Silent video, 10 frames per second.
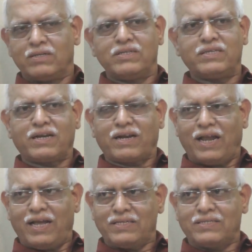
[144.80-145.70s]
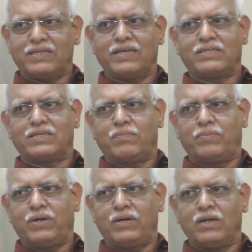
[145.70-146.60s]
This is a classic
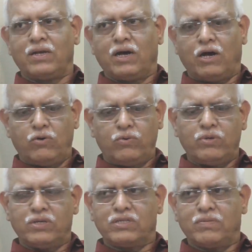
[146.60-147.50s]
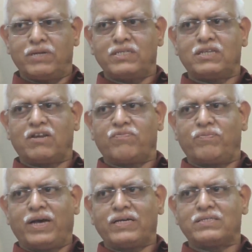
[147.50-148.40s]
example how the merger of
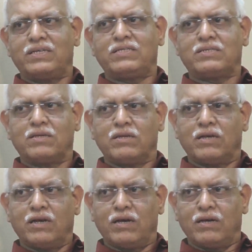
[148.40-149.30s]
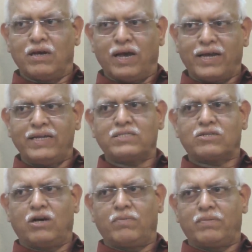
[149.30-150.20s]
banks is
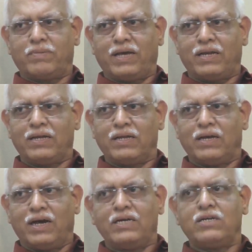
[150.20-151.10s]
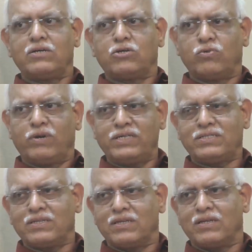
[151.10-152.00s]
against common man and
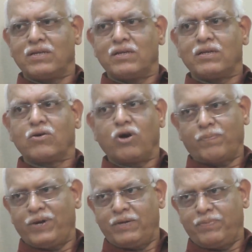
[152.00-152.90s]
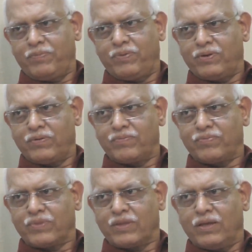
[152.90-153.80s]
towards corporate people.
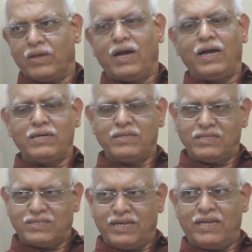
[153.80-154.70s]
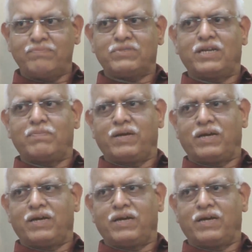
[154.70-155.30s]
And this same State